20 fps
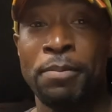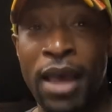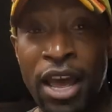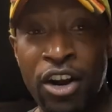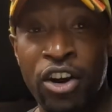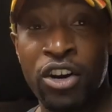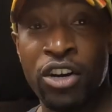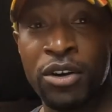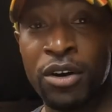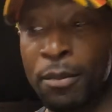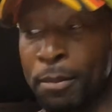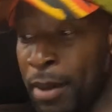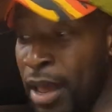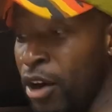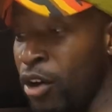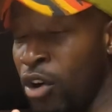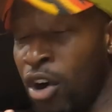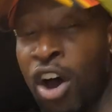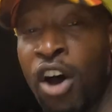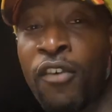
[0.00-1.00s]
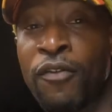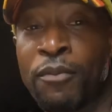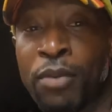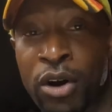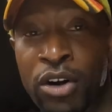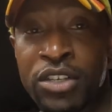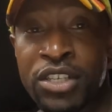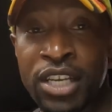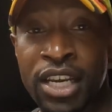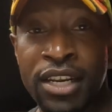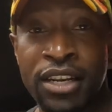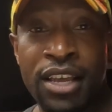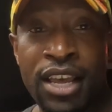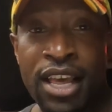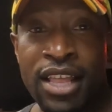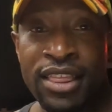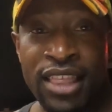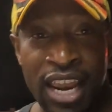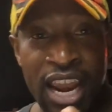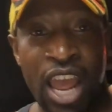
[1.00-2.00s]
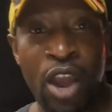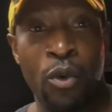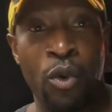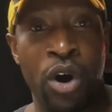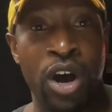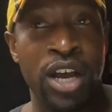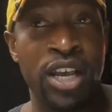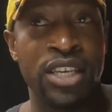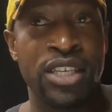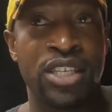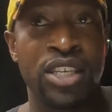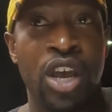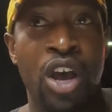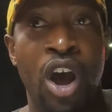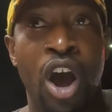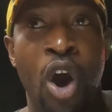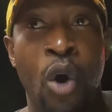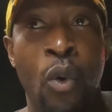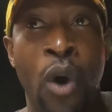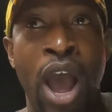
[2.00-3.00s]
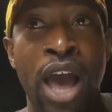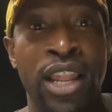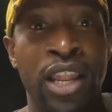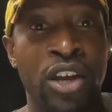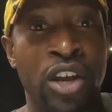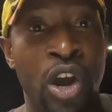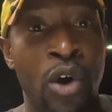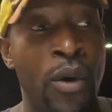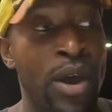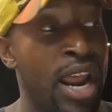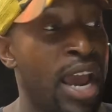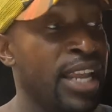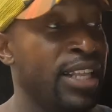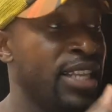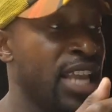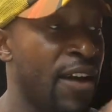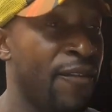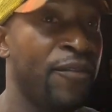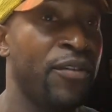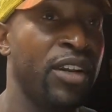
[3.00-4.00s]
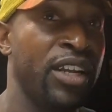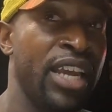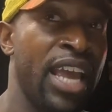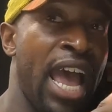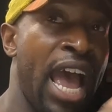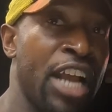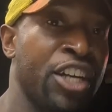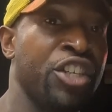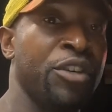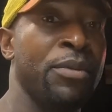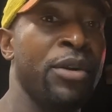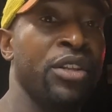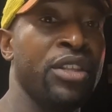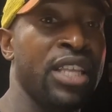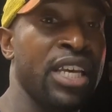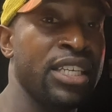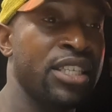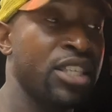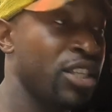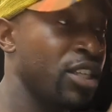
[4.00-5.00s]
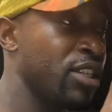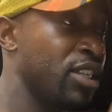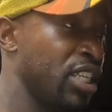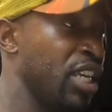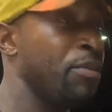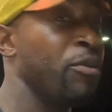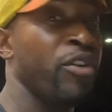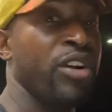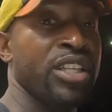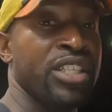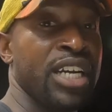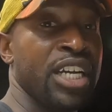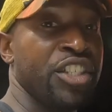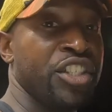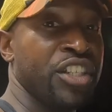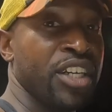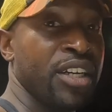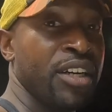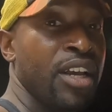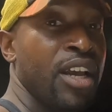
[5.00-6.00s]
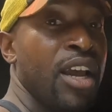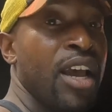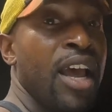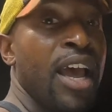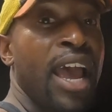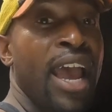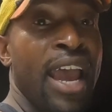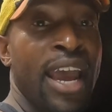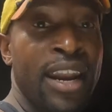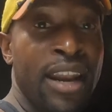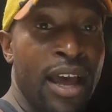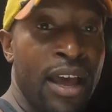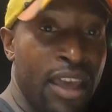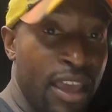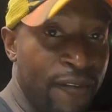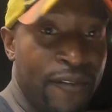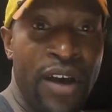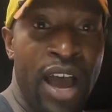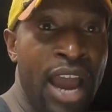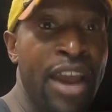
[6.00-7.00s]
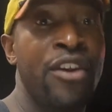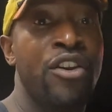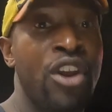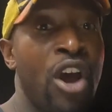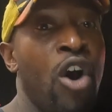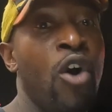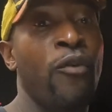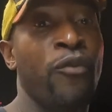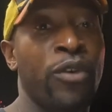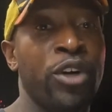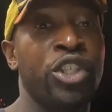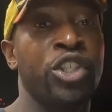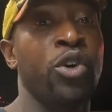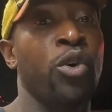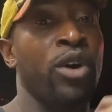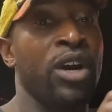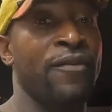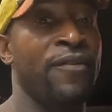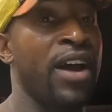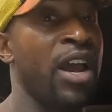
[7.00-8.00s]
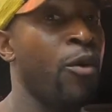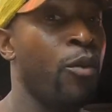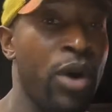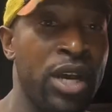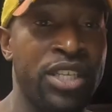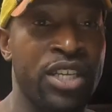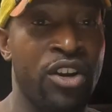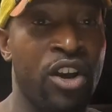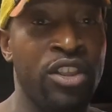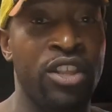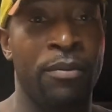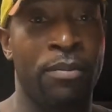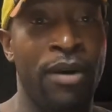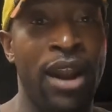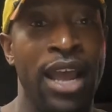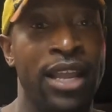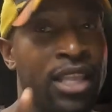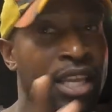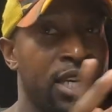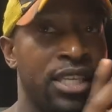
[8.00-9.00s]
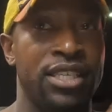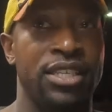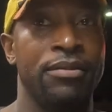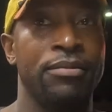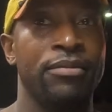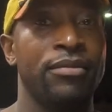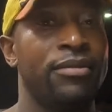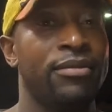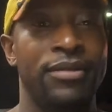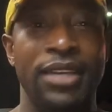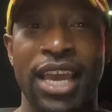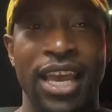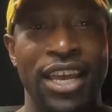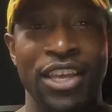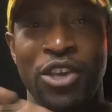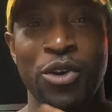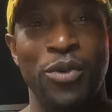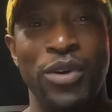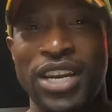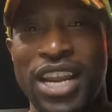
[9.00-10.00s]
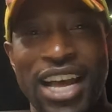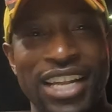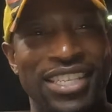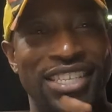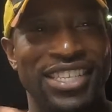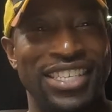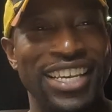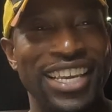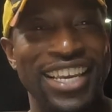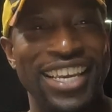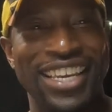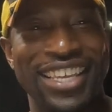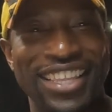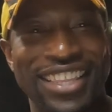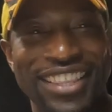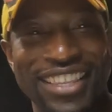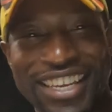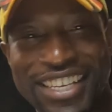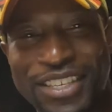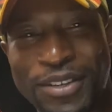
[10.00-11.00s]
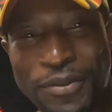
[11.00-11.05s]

better off person than I was a while ago, and I definitely attribute this to semen retention. And if I know for sure, if I wasn't on the practice, yeah, you would not see this